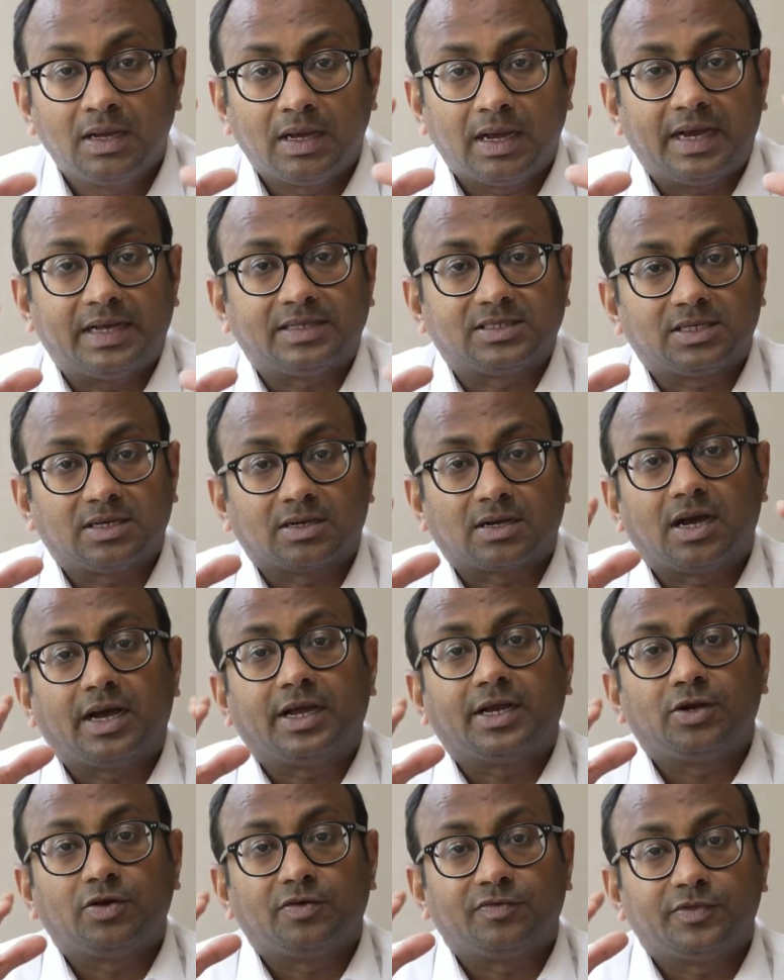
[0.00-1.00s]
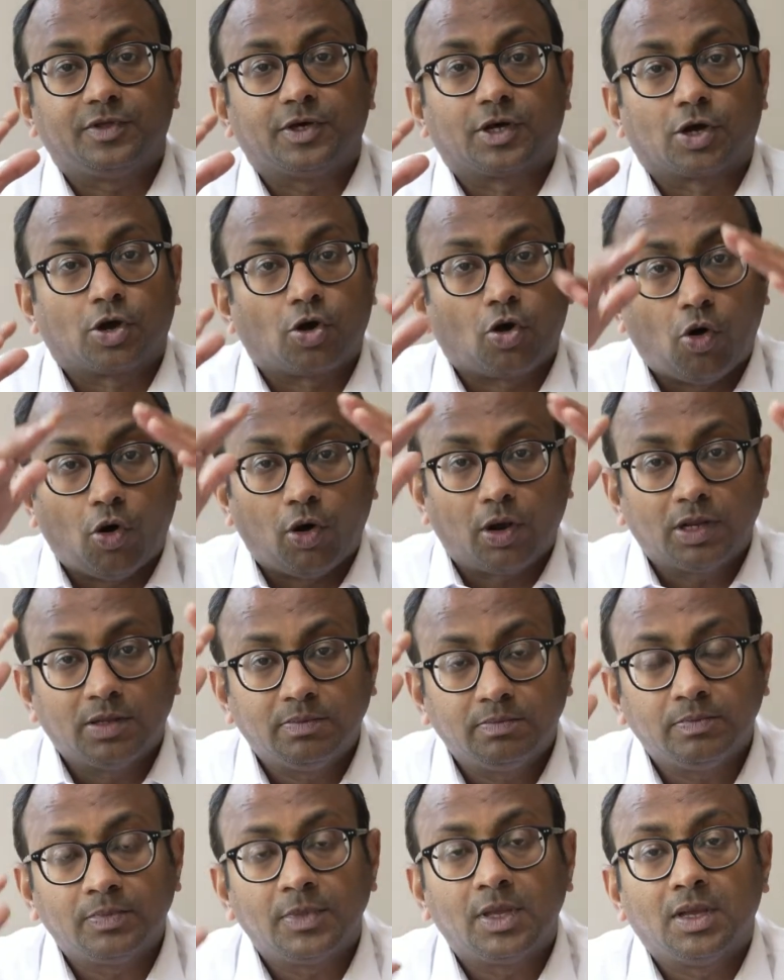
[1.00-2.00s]
as a kind of a
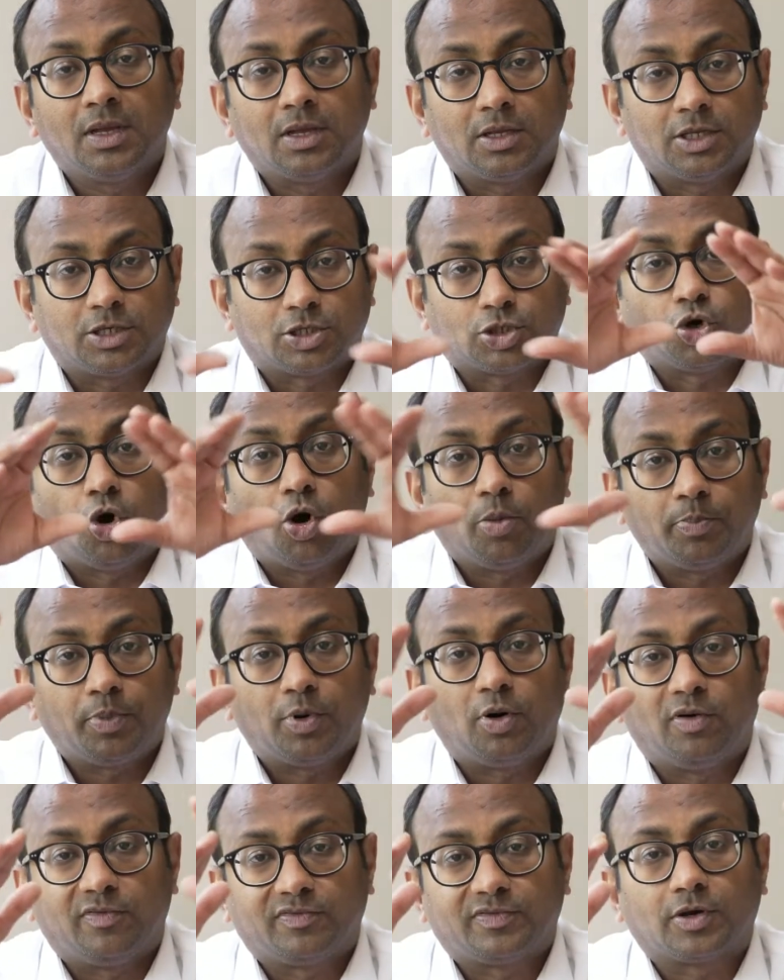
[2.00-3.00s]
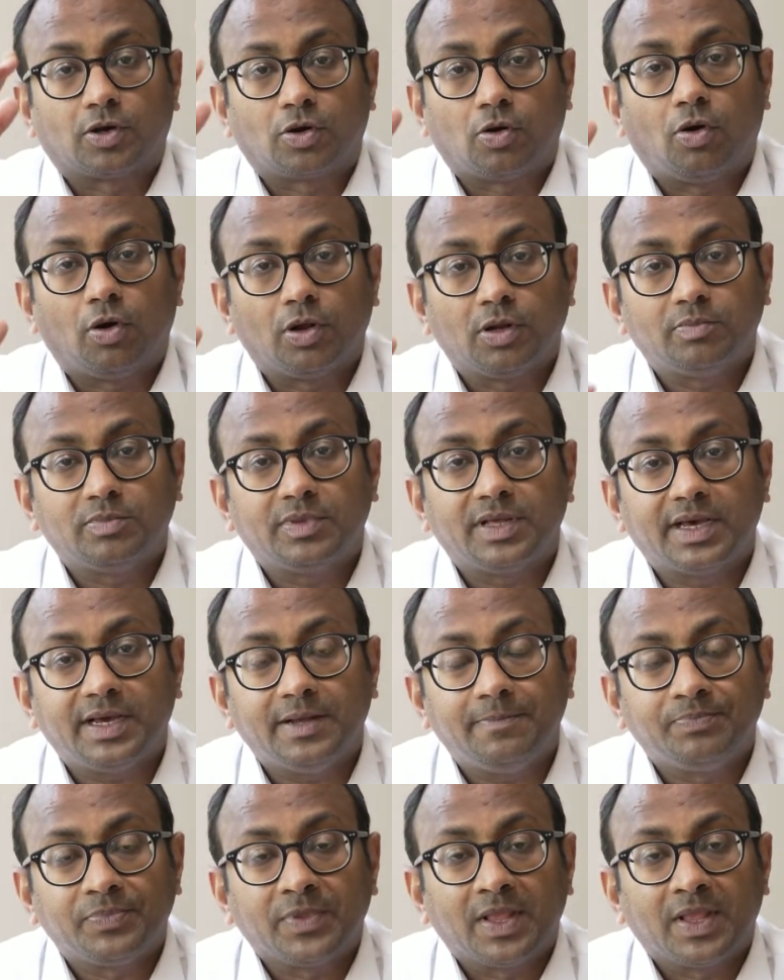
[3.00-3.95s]
column, the top of the column there,